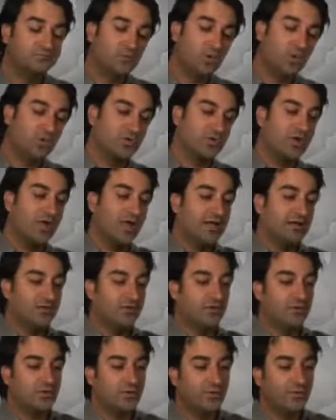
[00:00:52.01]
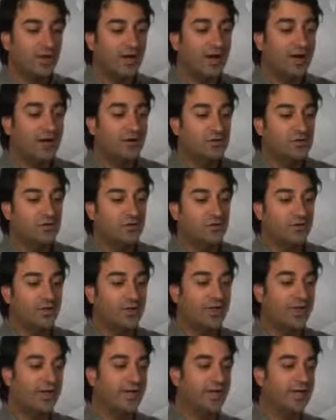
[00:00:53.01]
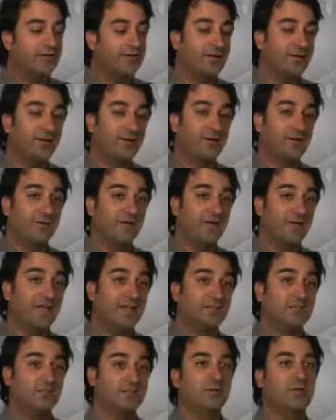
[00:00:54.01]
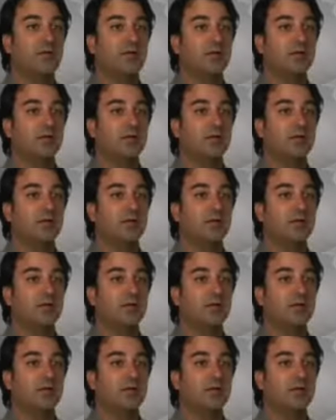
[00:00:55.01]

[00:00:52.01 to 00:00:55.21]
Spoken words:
Whereas clients that are nearby using a very fast